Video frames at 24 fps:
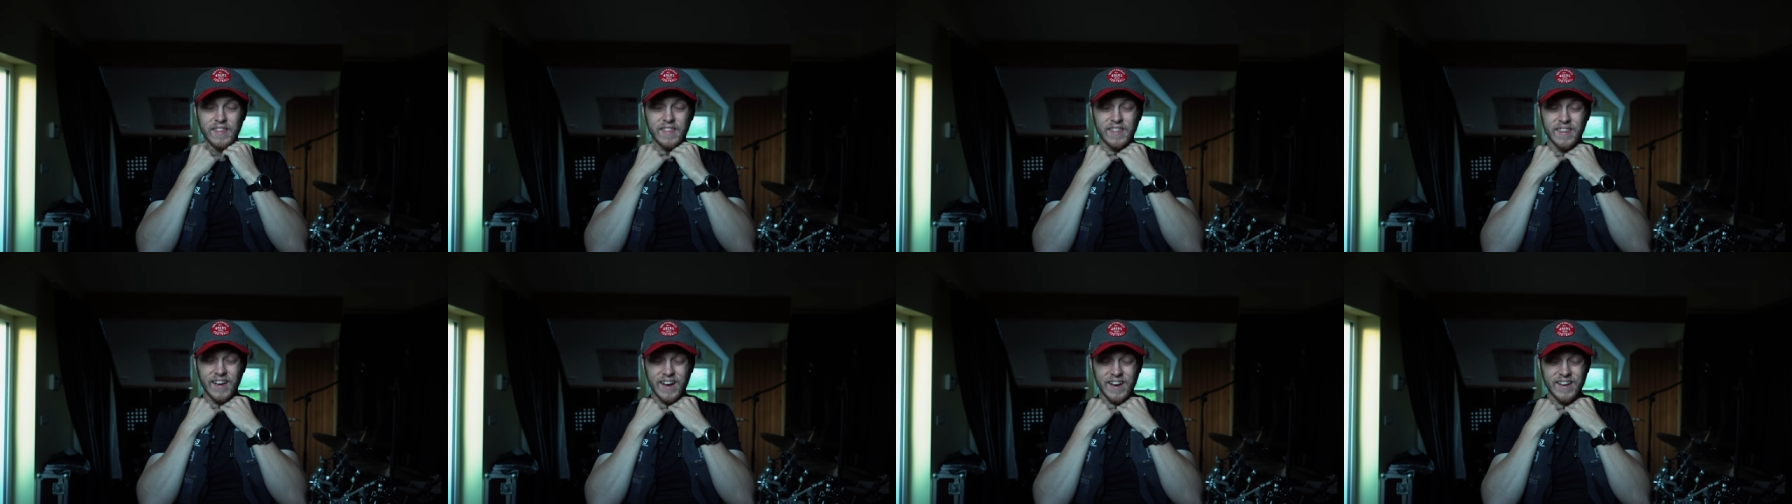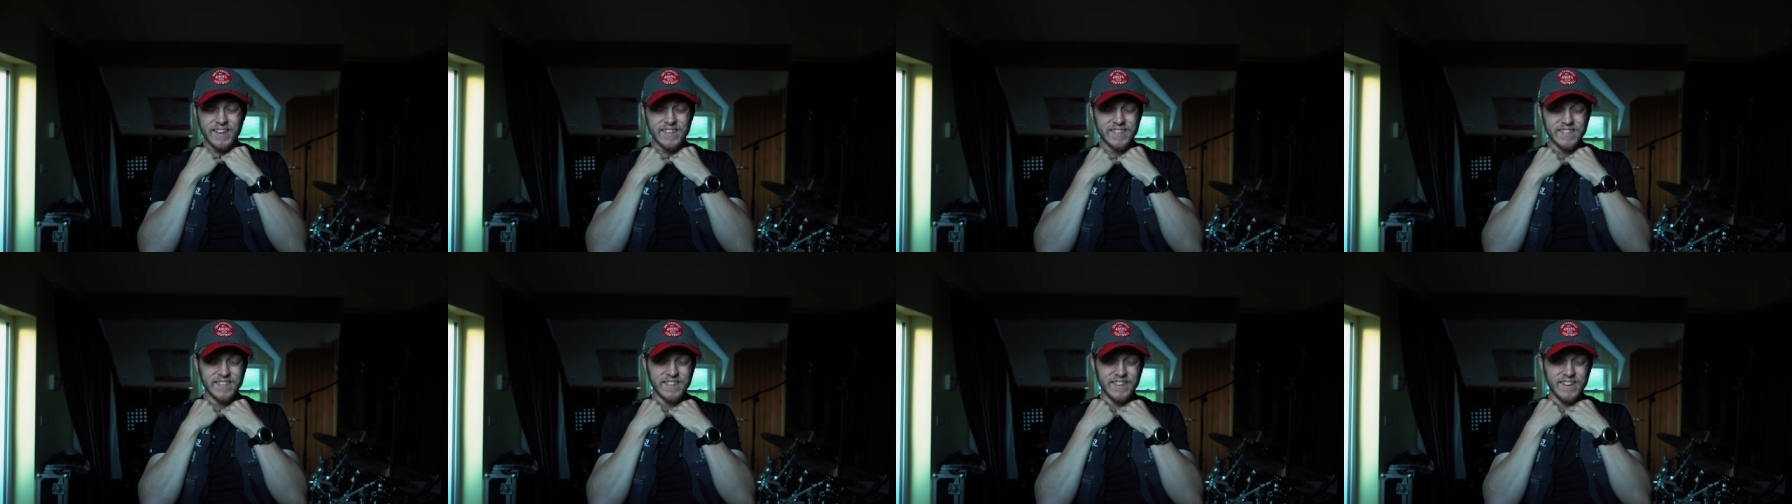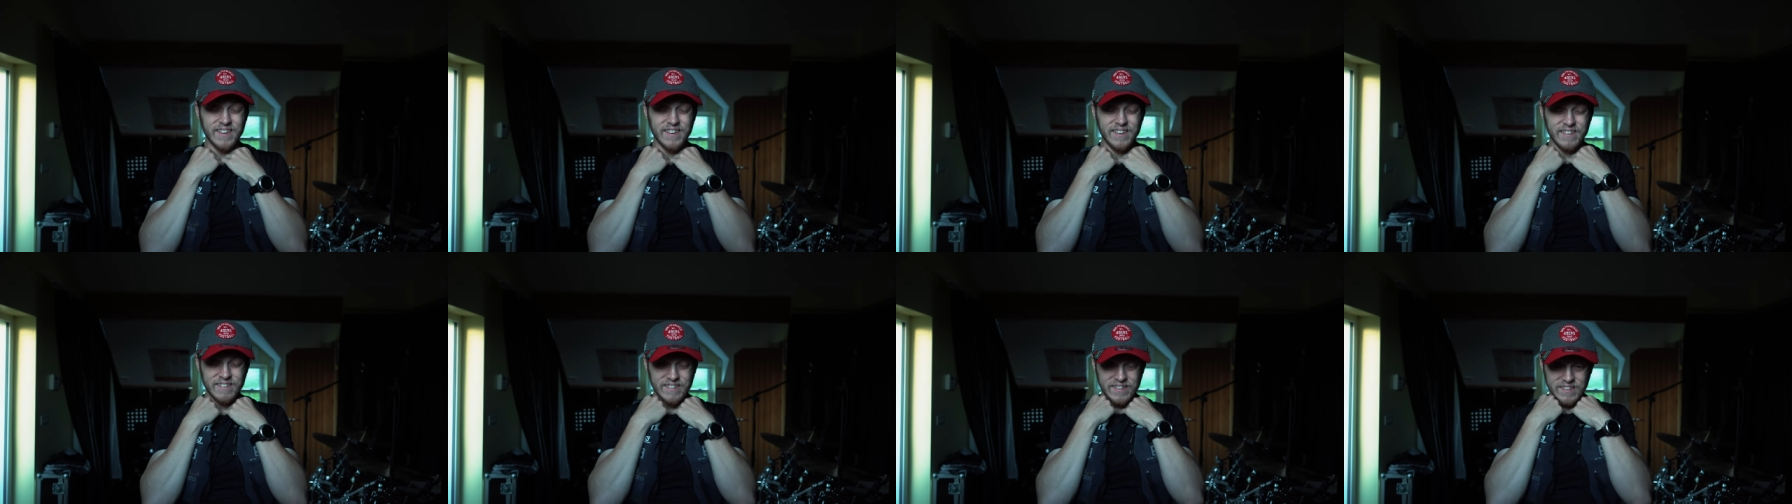That's
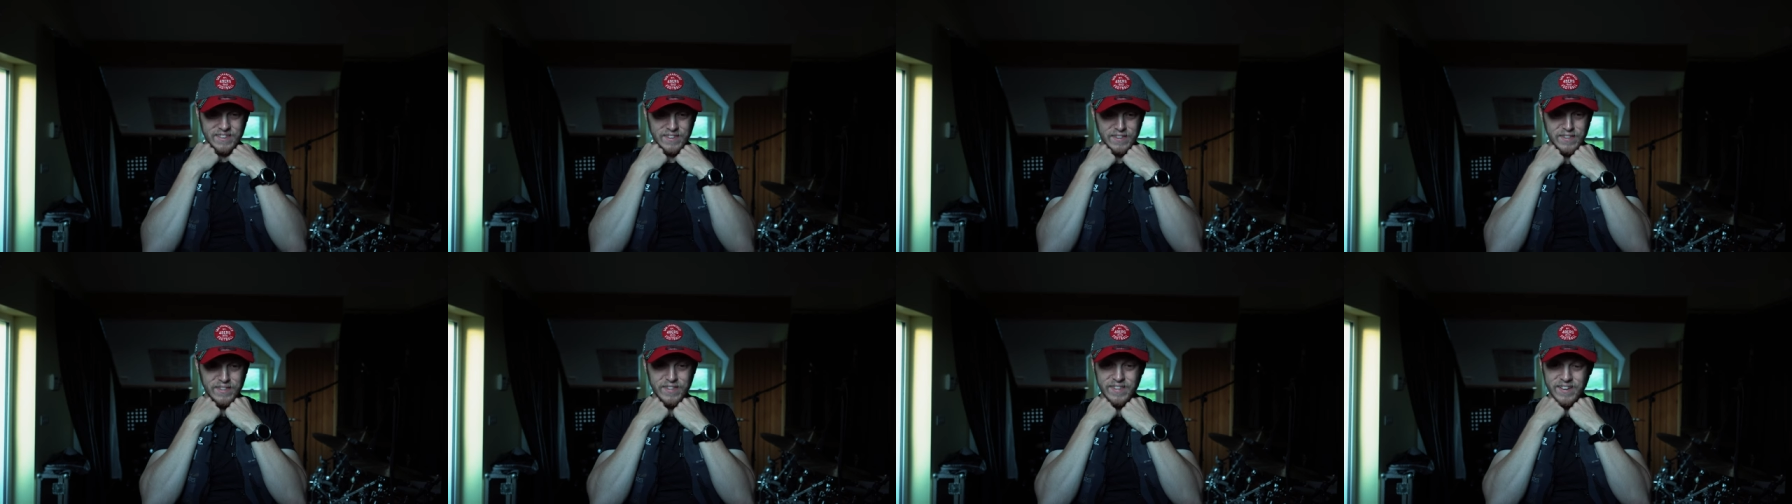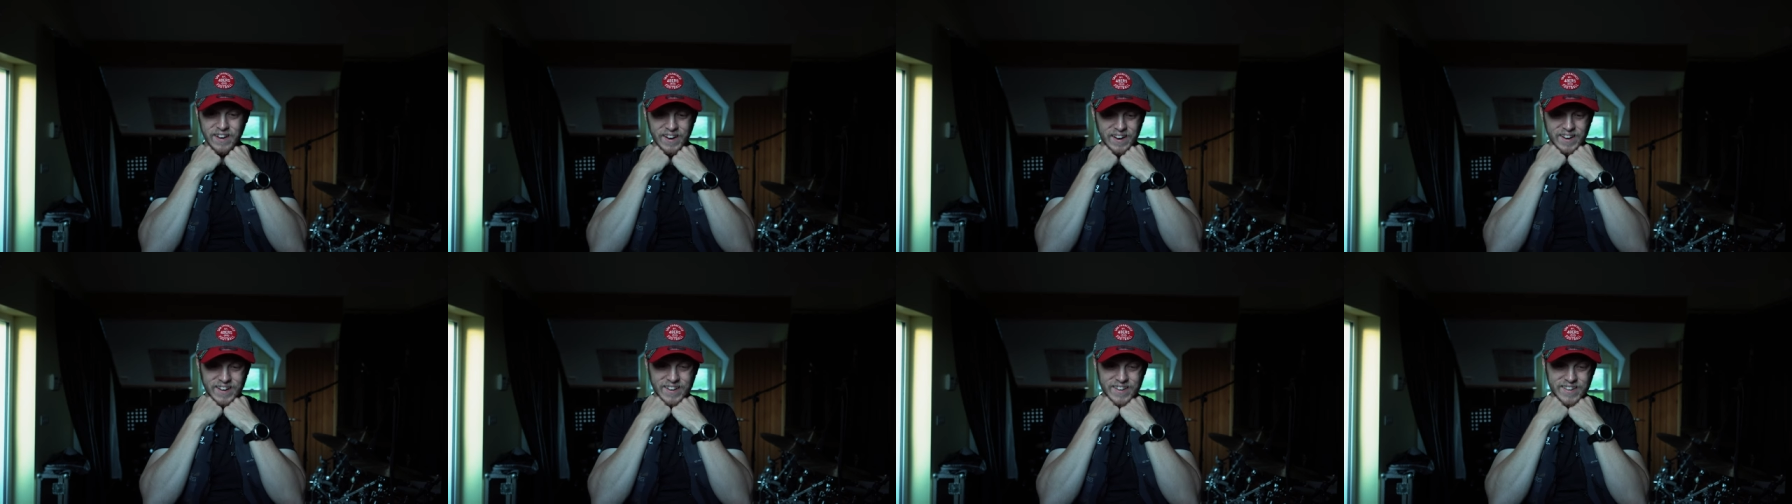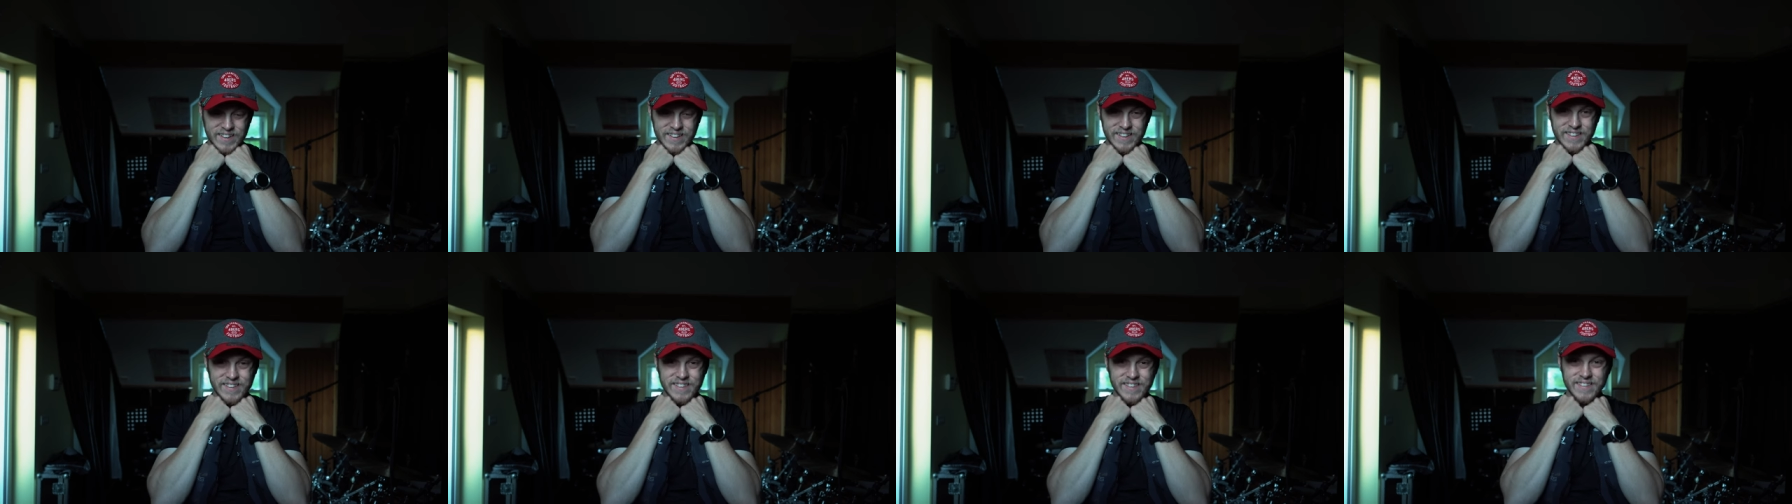nuts.
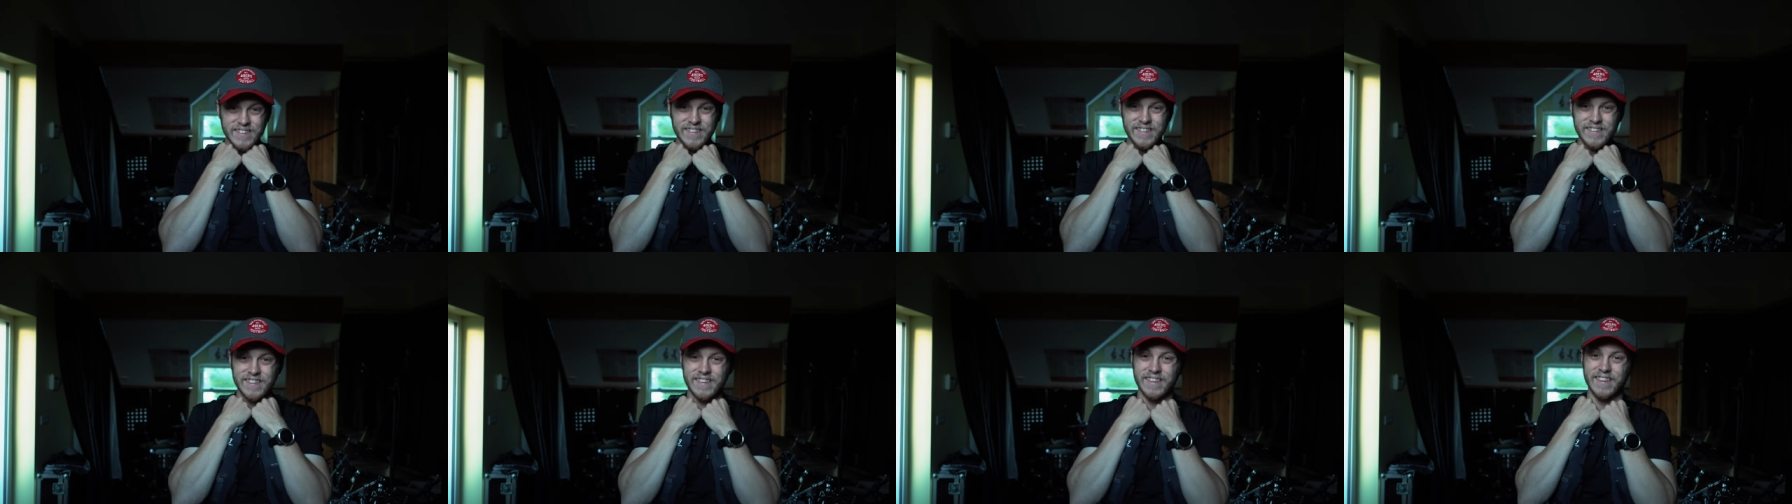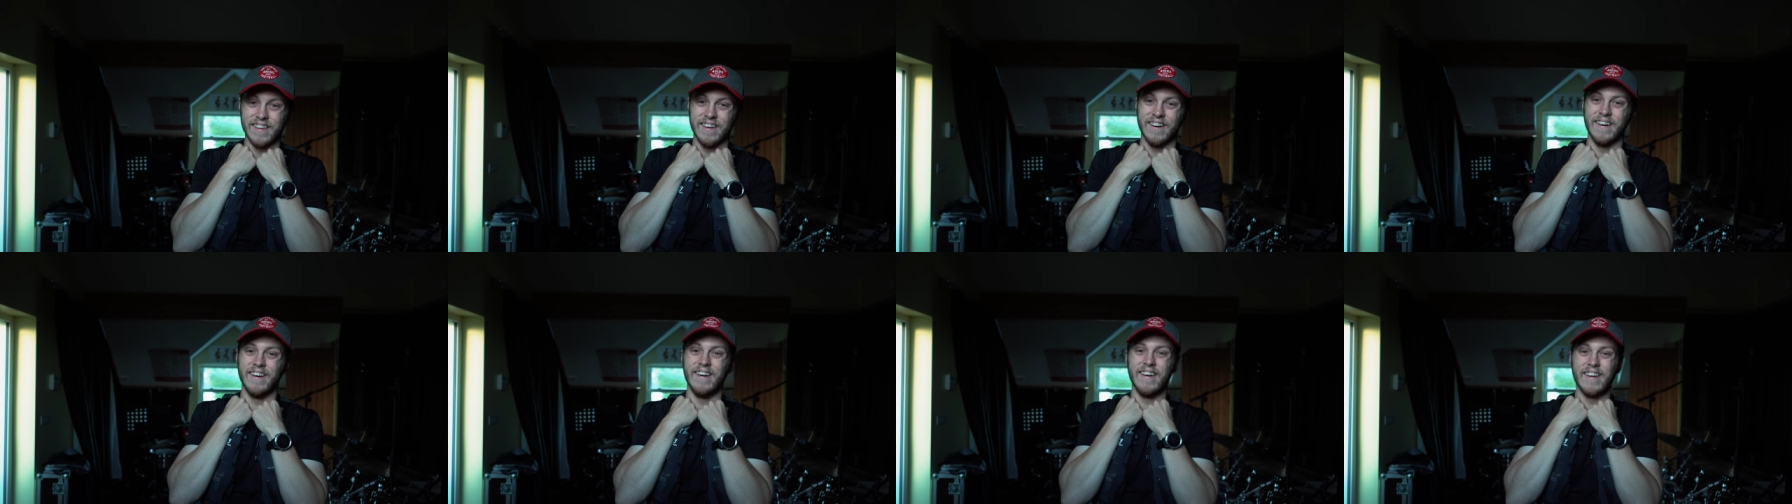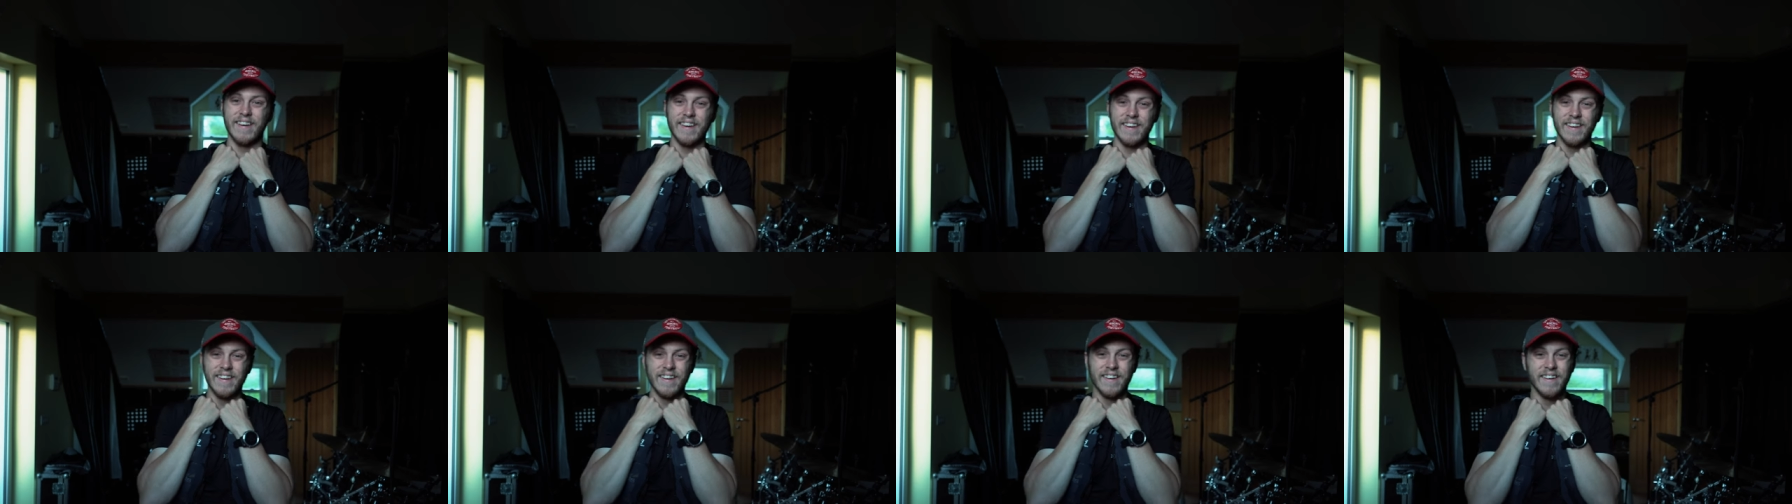
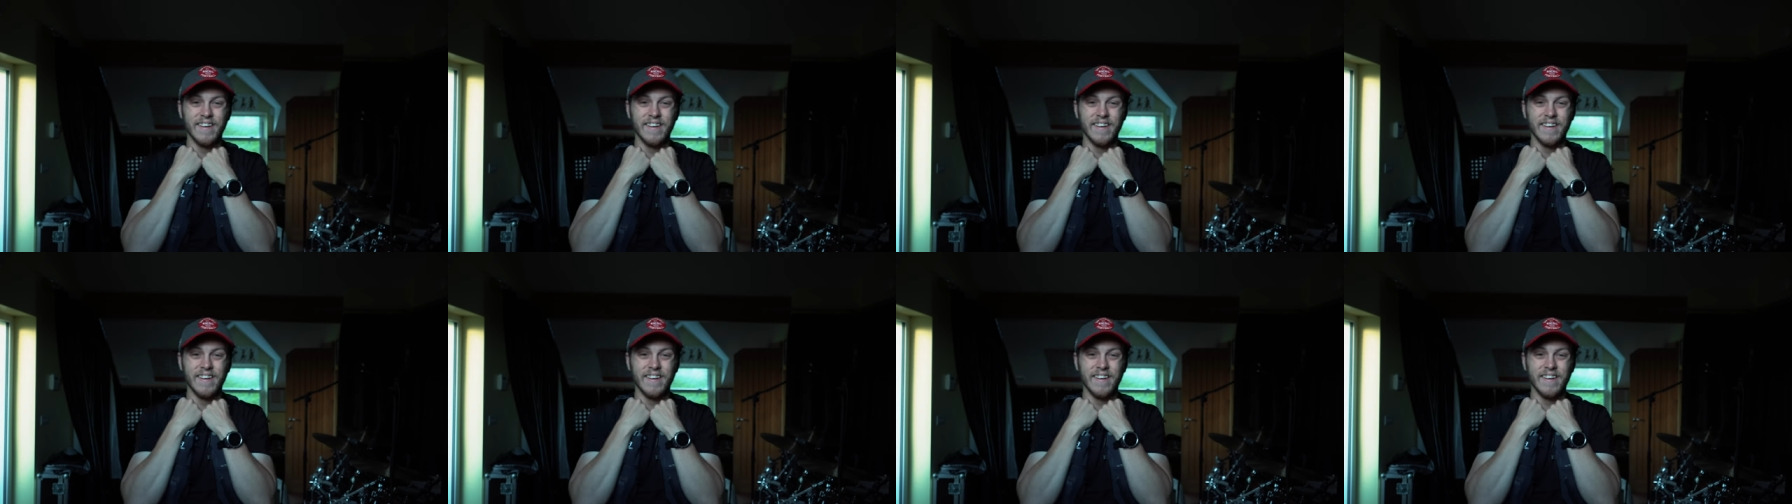Like,